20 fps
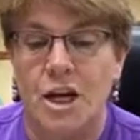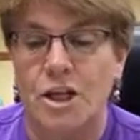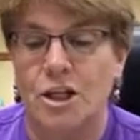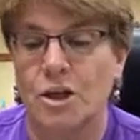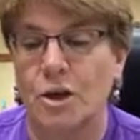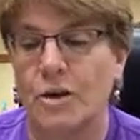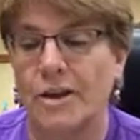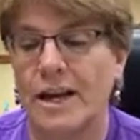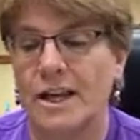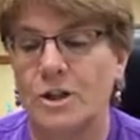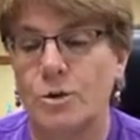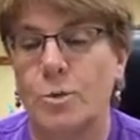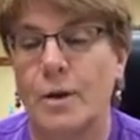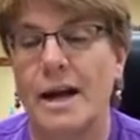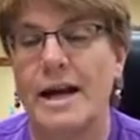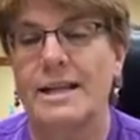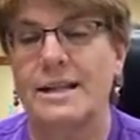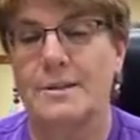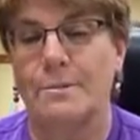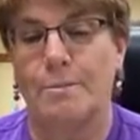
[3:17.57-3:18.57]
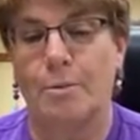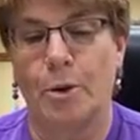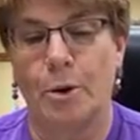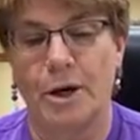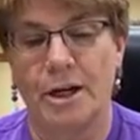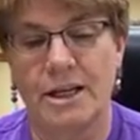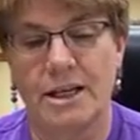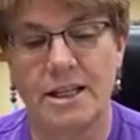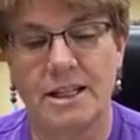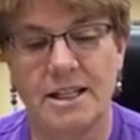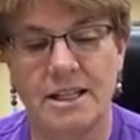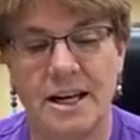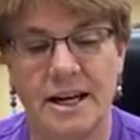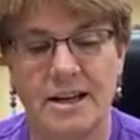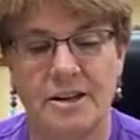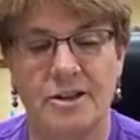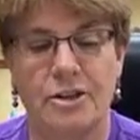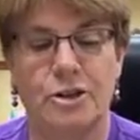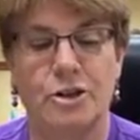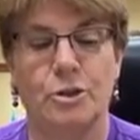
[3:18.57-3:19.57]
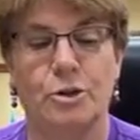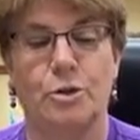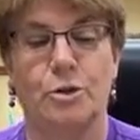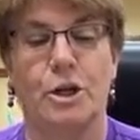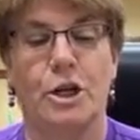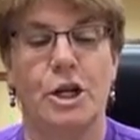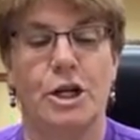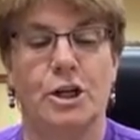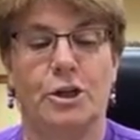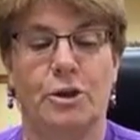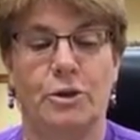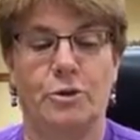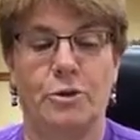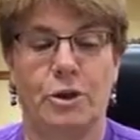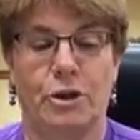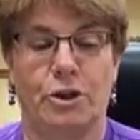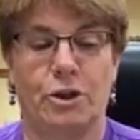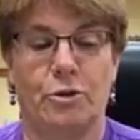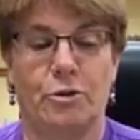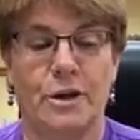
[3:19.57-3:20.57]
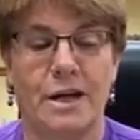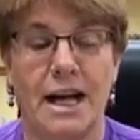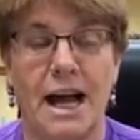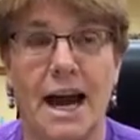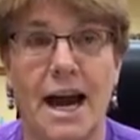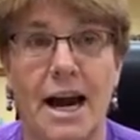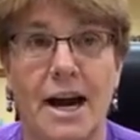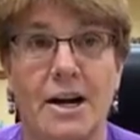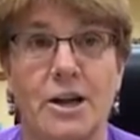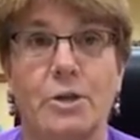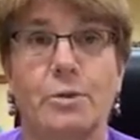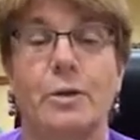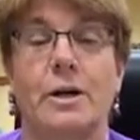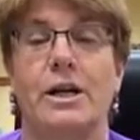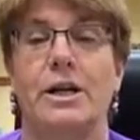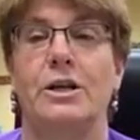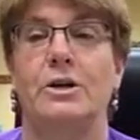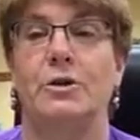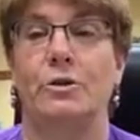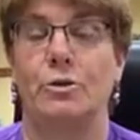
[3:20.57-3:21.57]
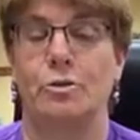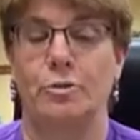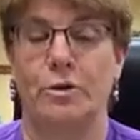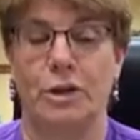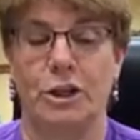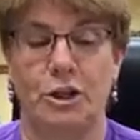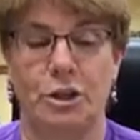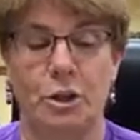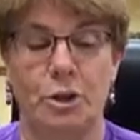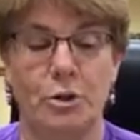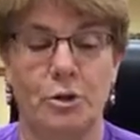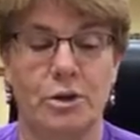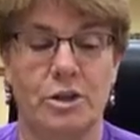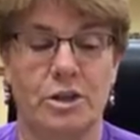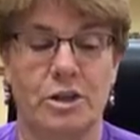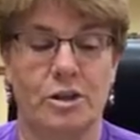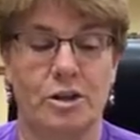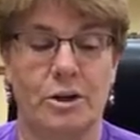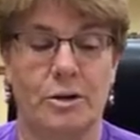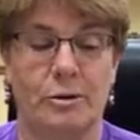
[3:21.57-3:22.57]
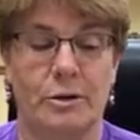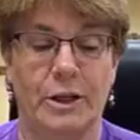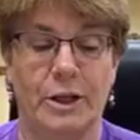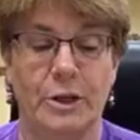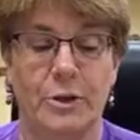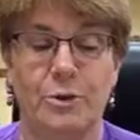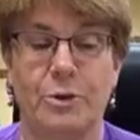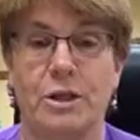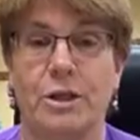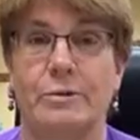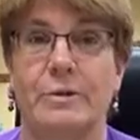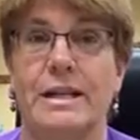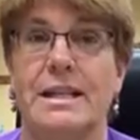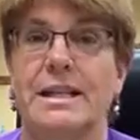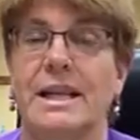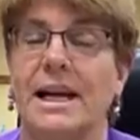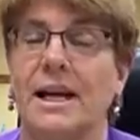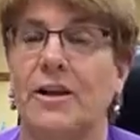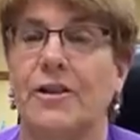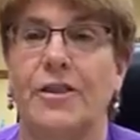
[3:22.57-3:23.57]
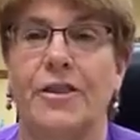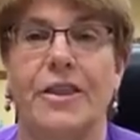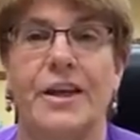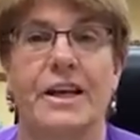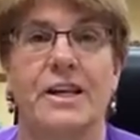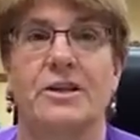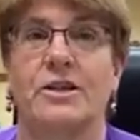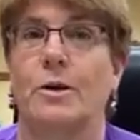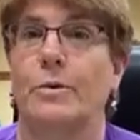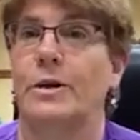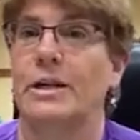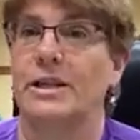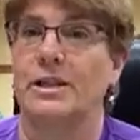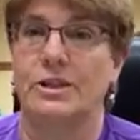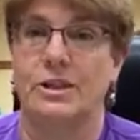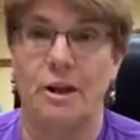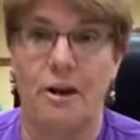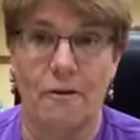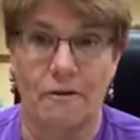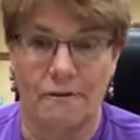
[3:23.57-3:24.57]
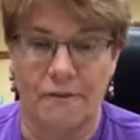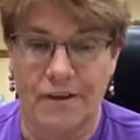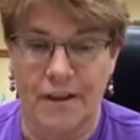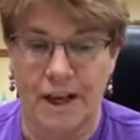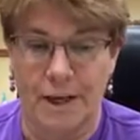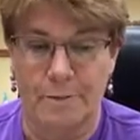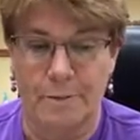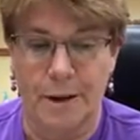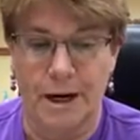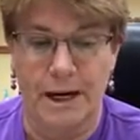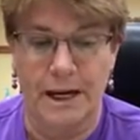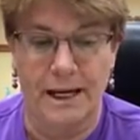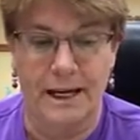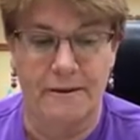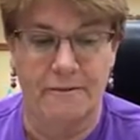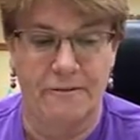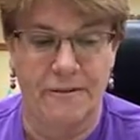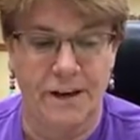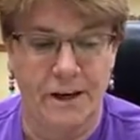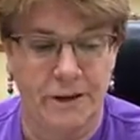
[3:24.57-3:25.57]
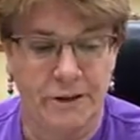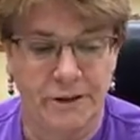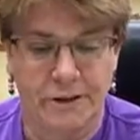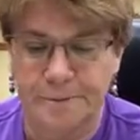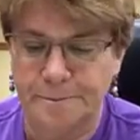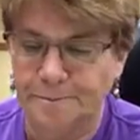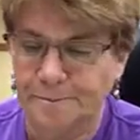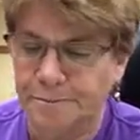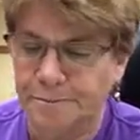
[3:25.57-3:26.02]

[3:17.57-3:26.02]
So that's why it's important to start to do the 3 R's, where you reduce and reuse and recycle things so we don't fill up our landfills.